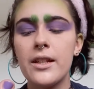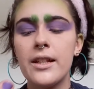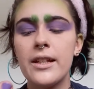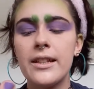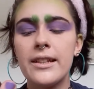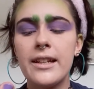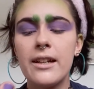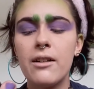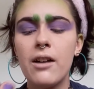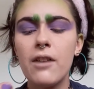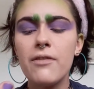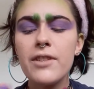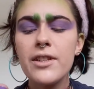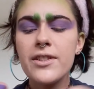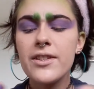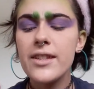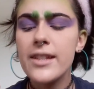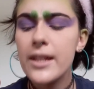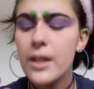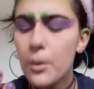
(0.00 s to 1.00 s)
Now
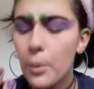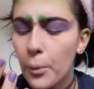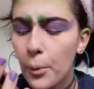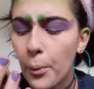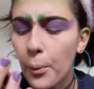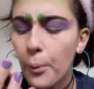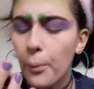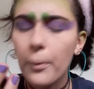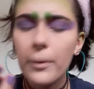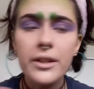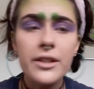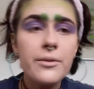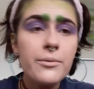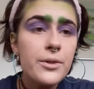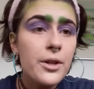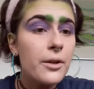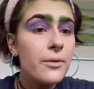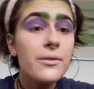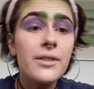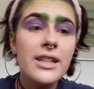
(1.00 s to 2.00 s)
obviously you
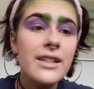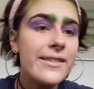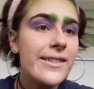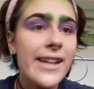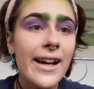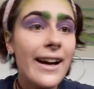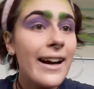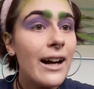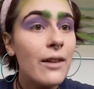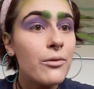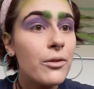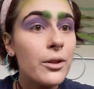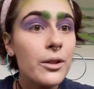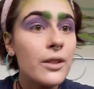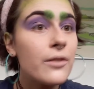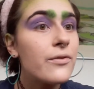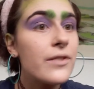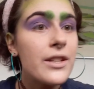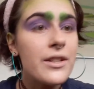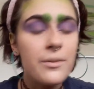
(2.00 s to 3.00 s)
don't need to have all
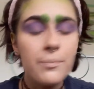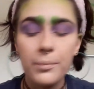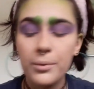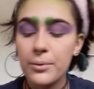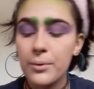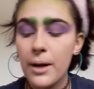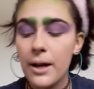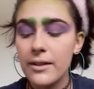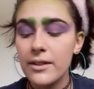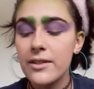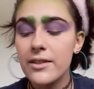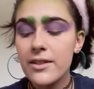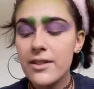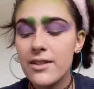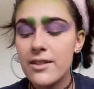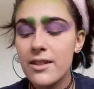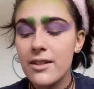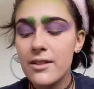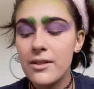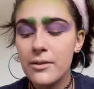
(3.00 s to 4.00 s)
of these products
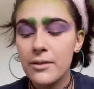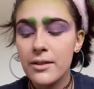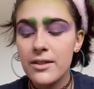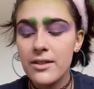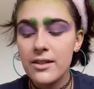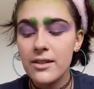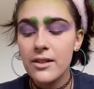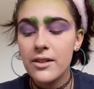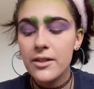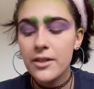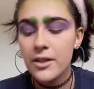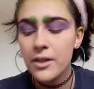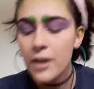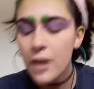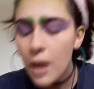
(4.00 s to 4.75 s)
to do this look,